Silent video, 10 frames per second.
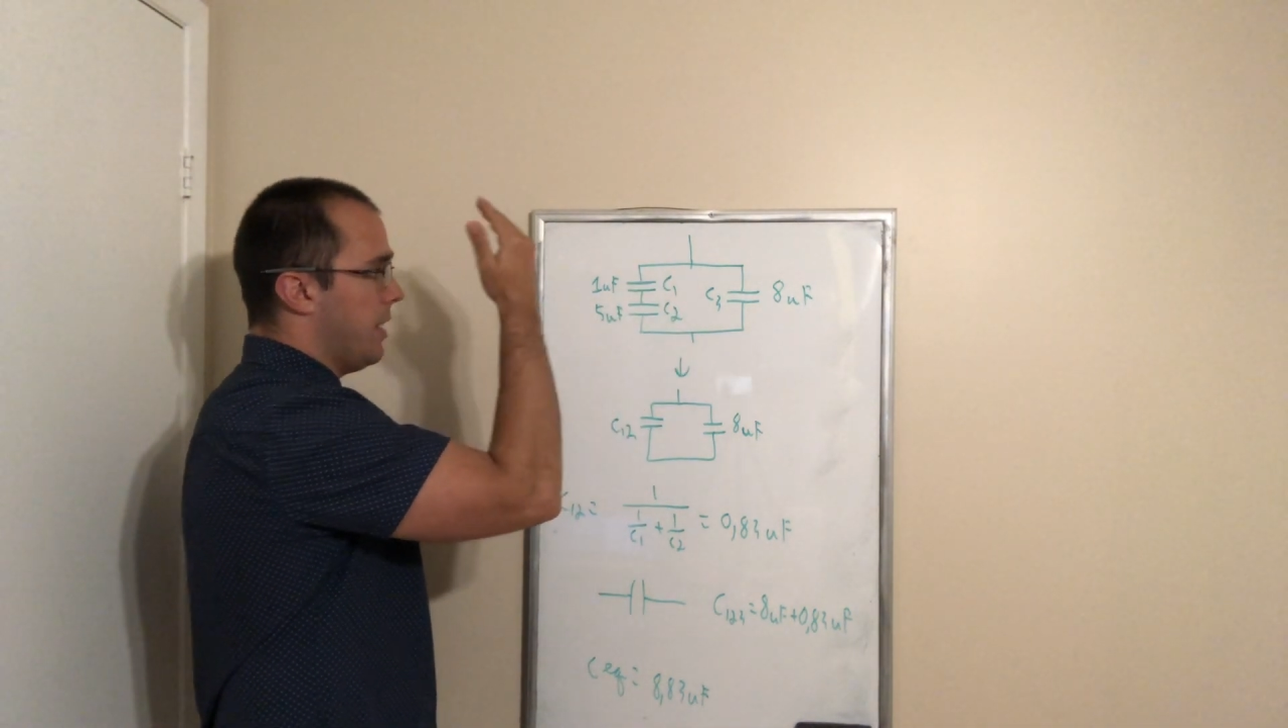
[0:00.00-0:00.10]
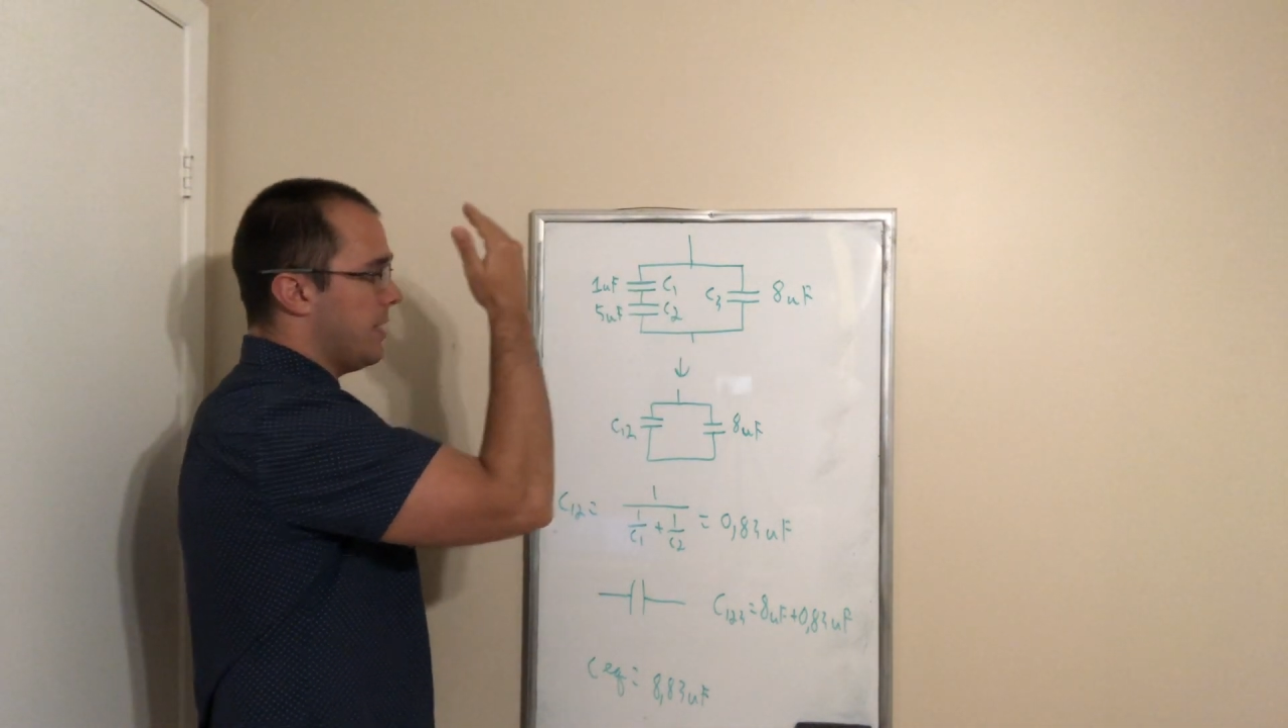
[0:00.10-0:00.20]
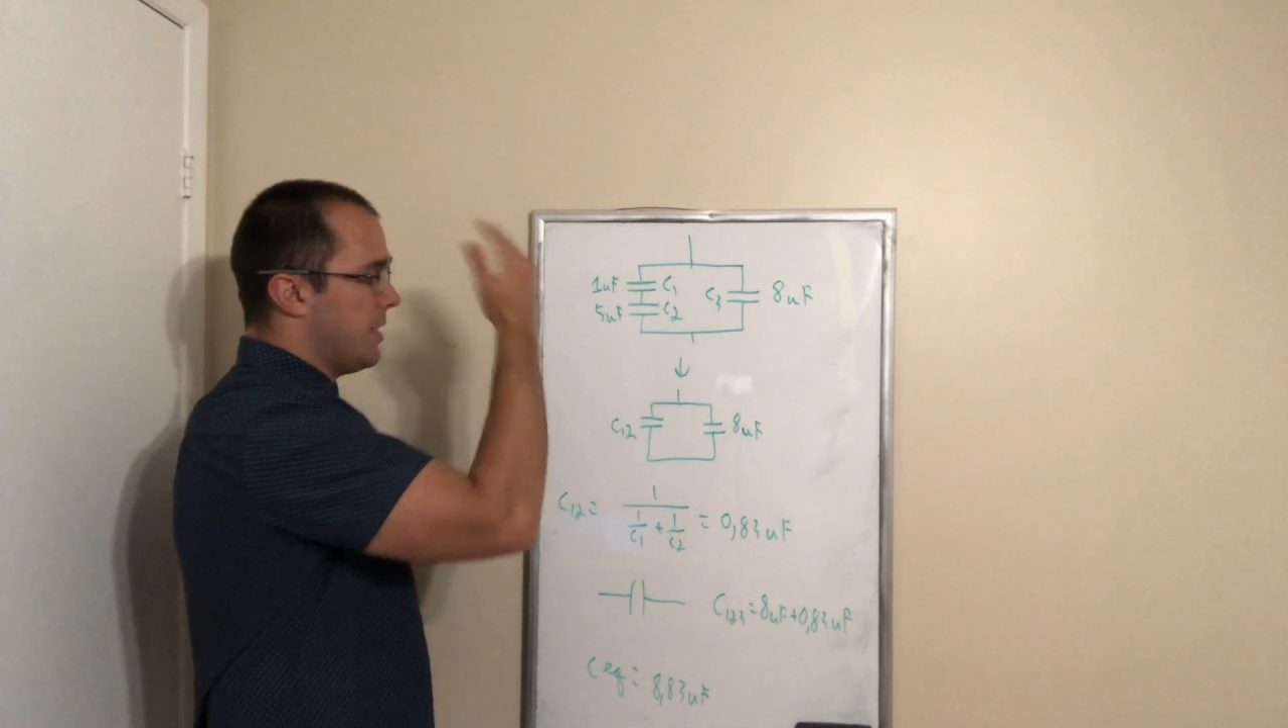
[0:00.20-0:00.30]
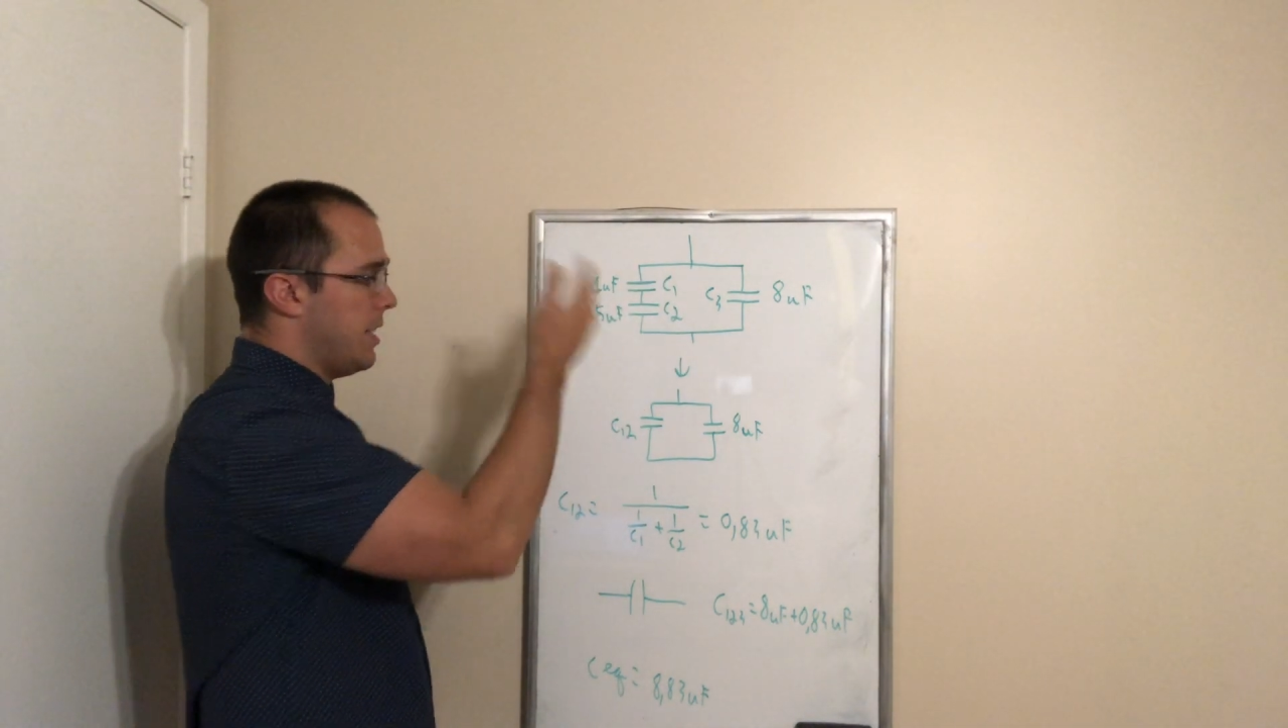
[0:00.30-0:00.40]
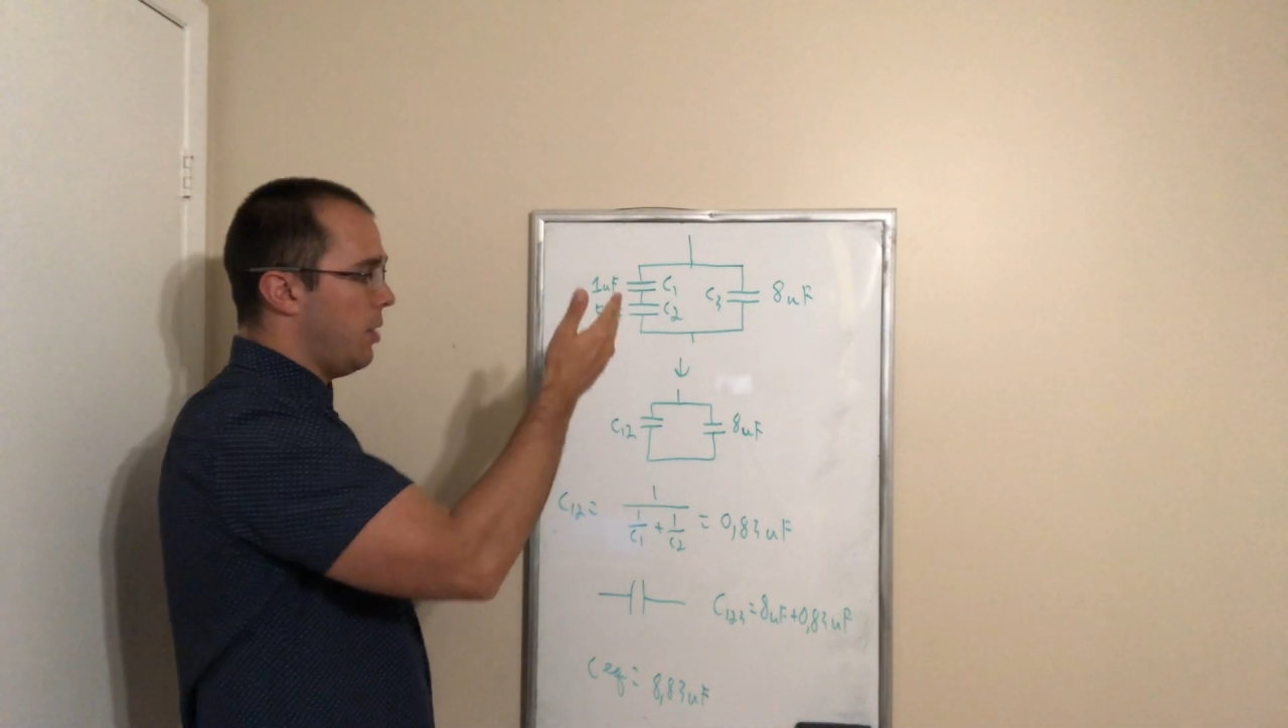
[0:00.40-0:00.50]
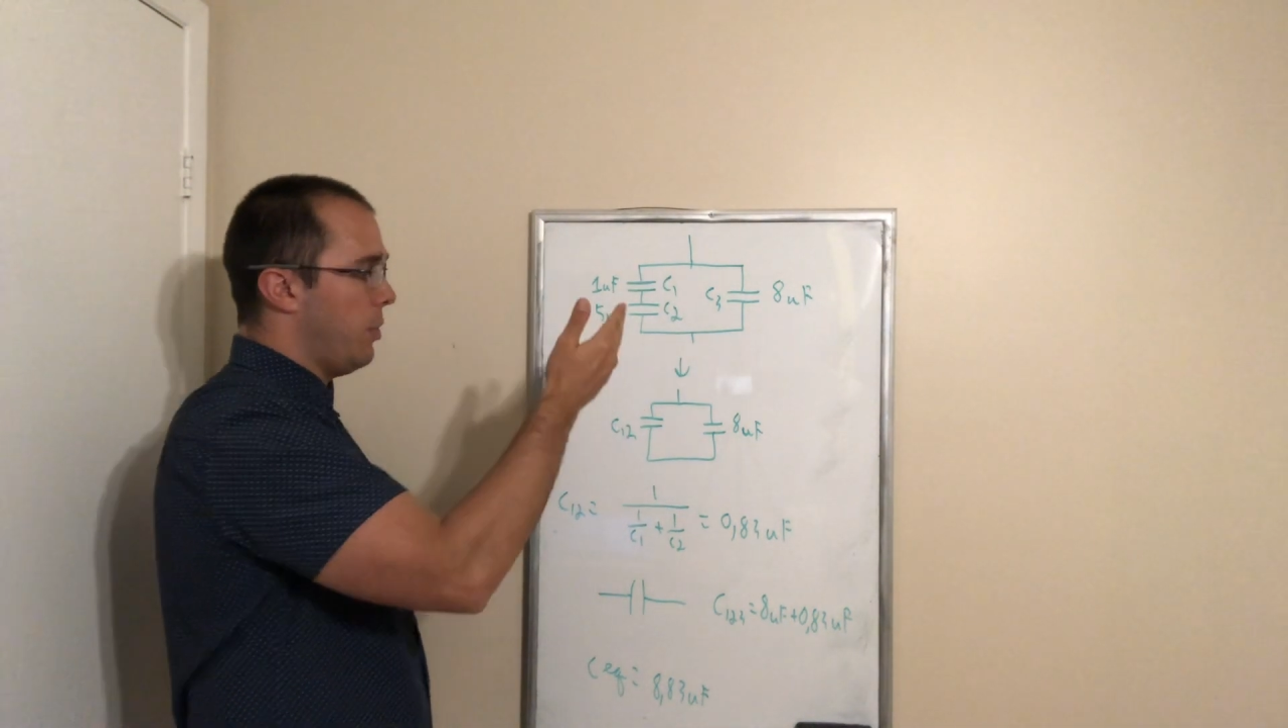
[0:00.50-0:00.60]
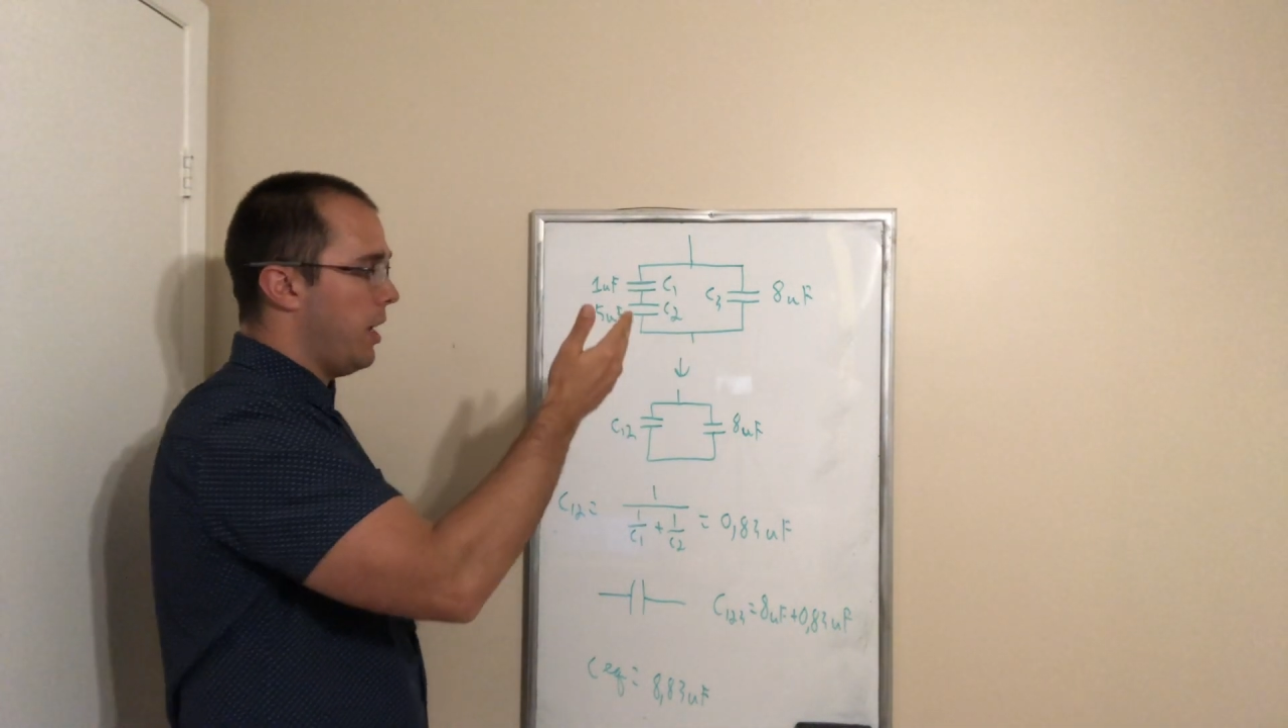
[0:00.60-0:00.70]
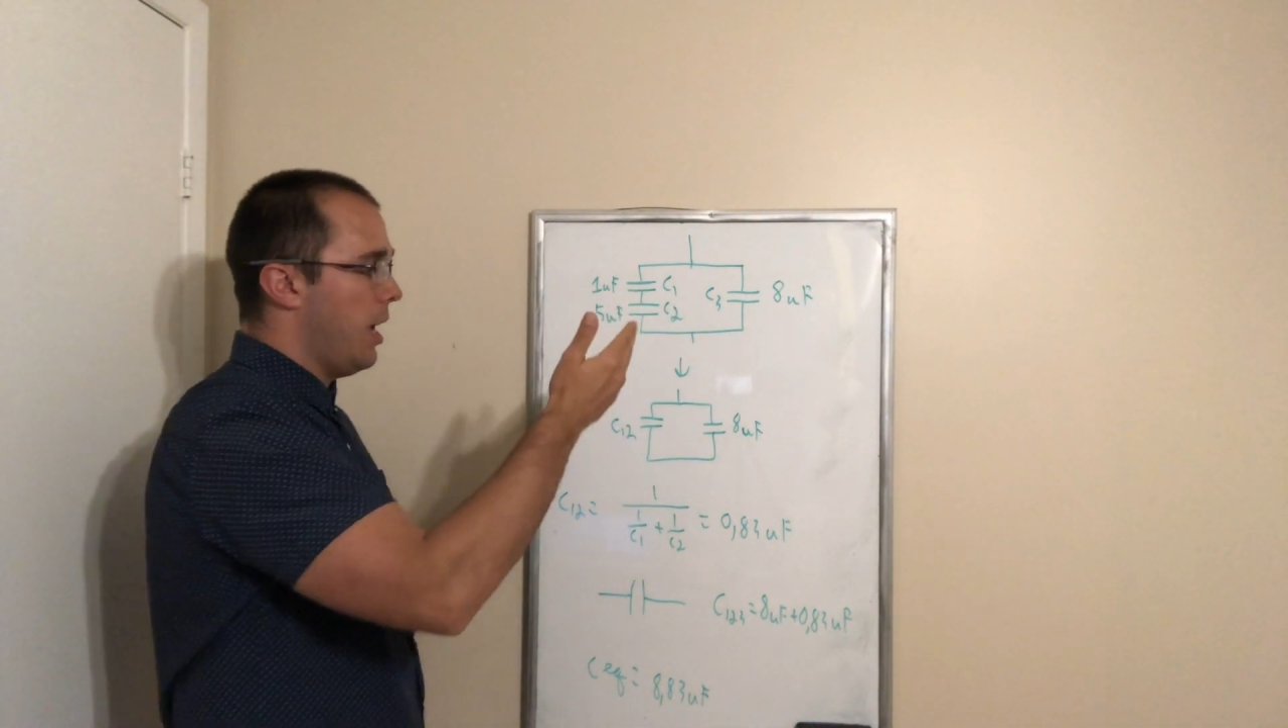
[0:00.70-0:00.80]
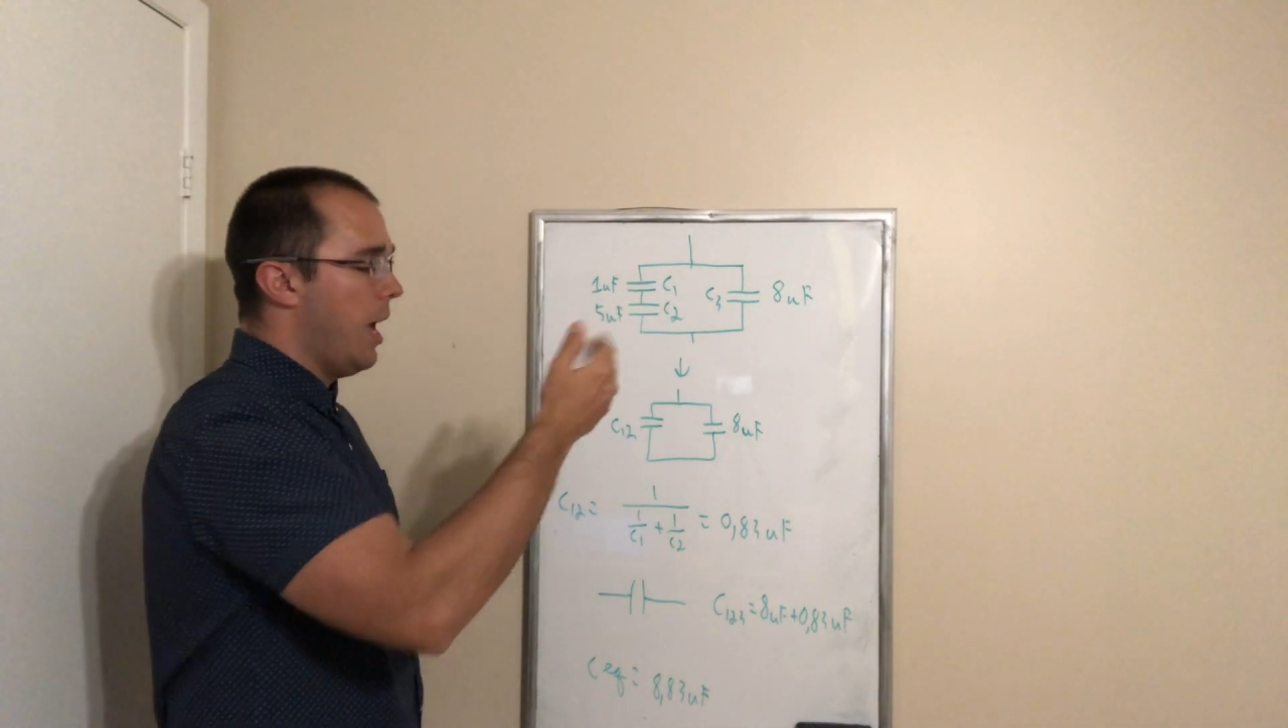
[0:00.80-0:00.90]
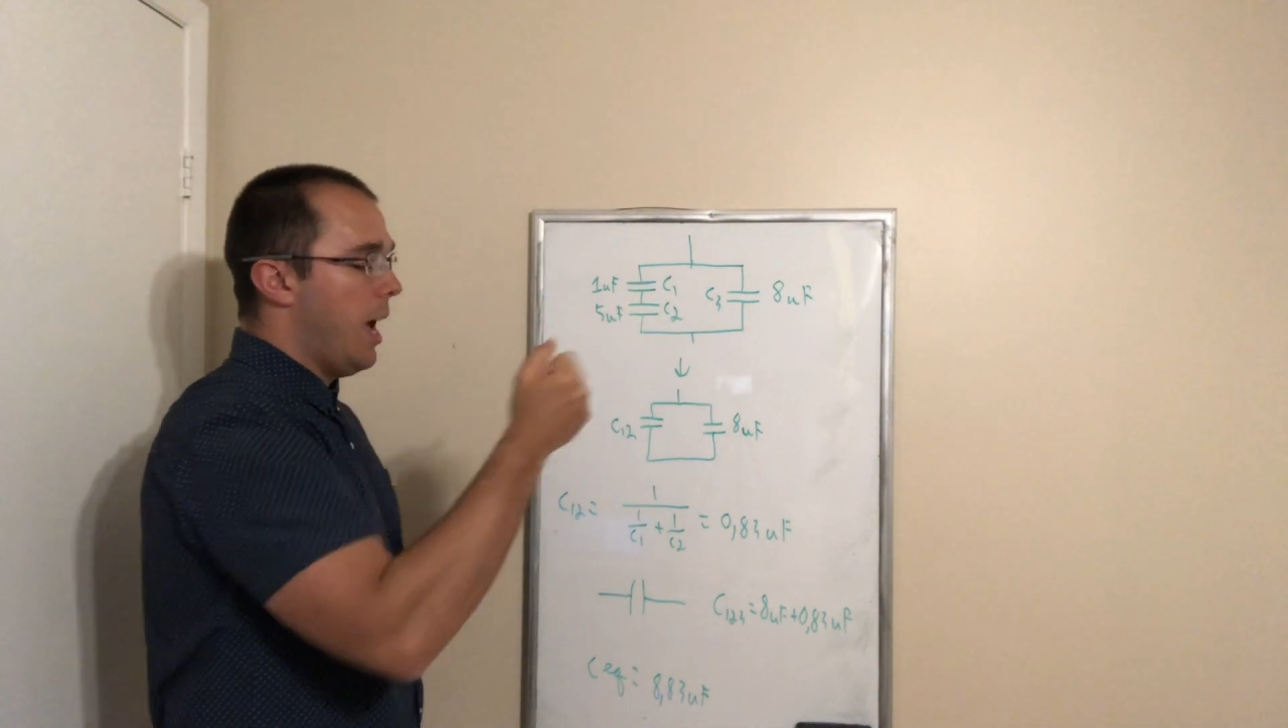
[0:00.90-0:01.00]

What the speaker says: series,